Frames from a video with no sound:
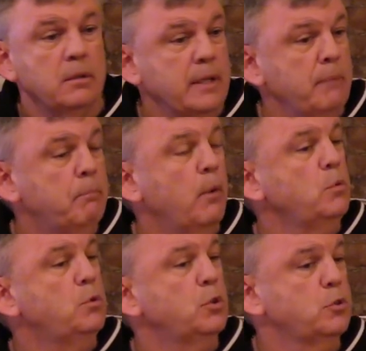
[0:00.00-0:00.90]
They
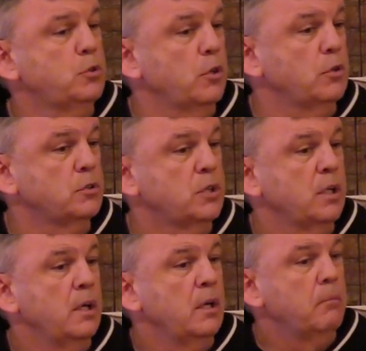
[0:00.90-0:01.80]
both took turns
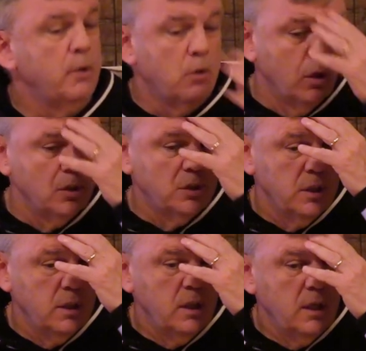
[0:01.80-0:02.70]

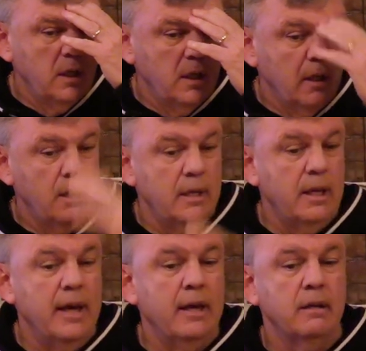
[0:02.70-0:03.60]
because,
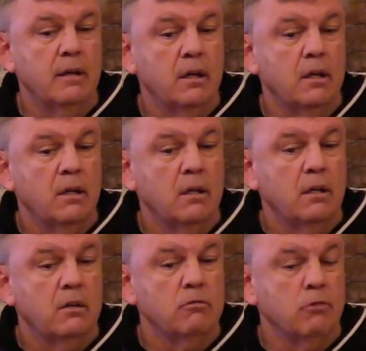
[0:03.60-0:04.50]
yeah,
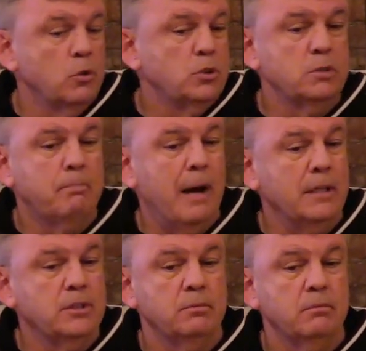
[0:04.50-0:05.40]
Rose is
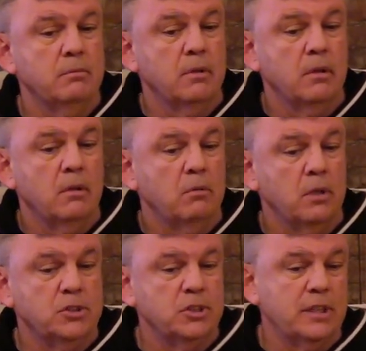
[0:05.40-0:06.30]
boxing,
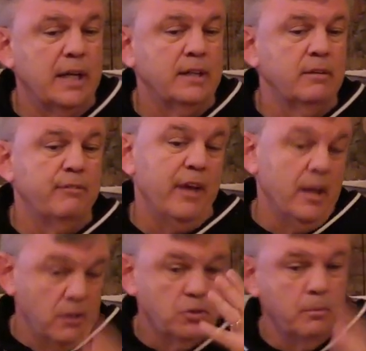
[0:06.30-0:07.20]
but she's got an
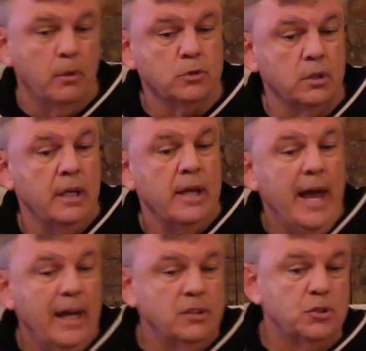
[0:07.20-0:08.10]
advantage supposedly,
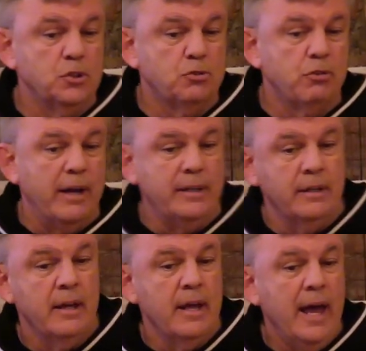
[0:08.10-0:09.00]
and she's
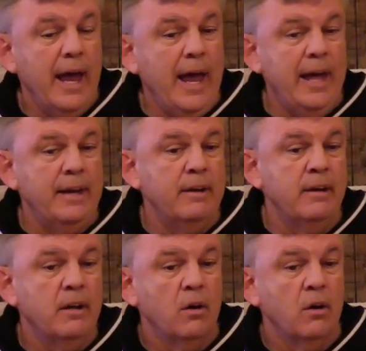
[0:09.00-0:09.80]
striking, and